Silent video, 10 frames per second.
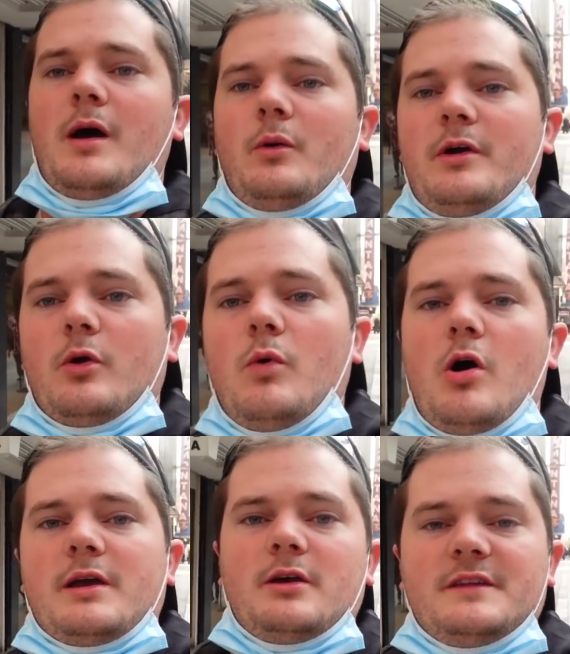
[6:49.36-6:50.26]
right, we are
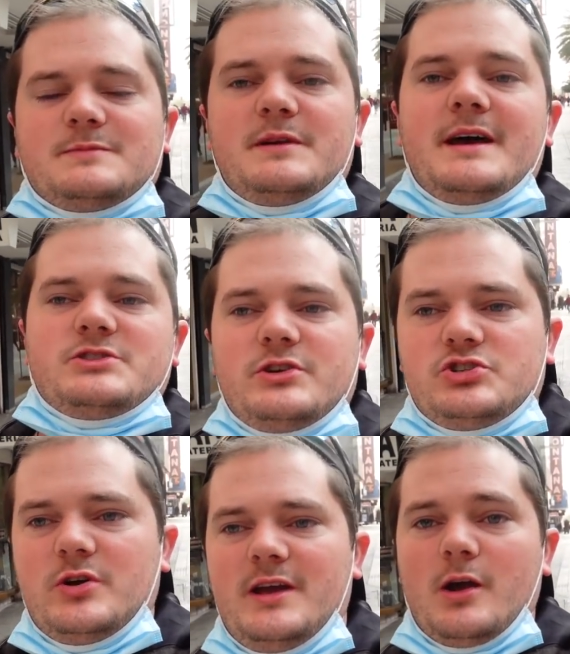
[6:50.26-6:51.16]
walking on this pedestrian
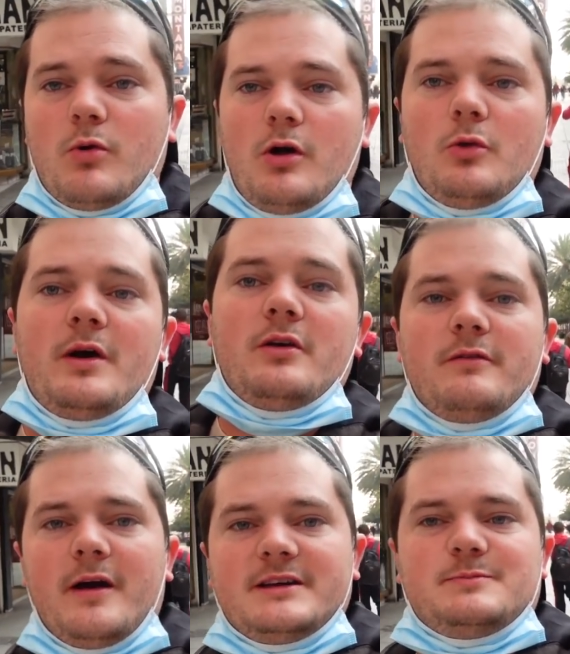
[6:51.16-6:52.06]
street here. We're on the way to a
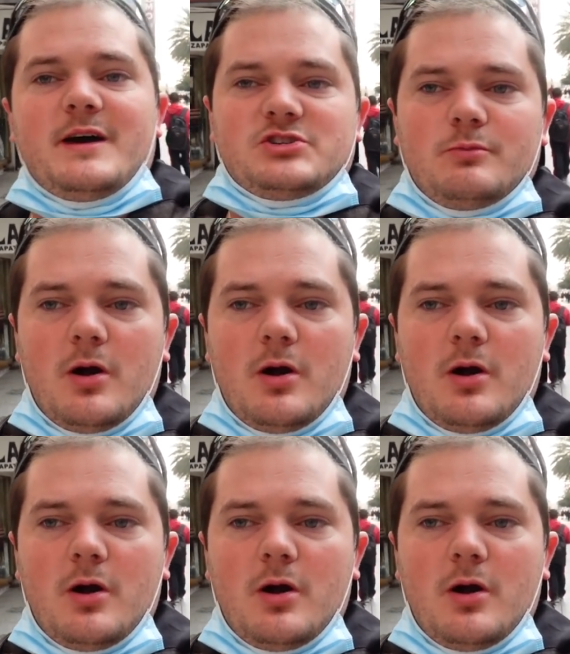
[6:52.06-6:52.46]
very special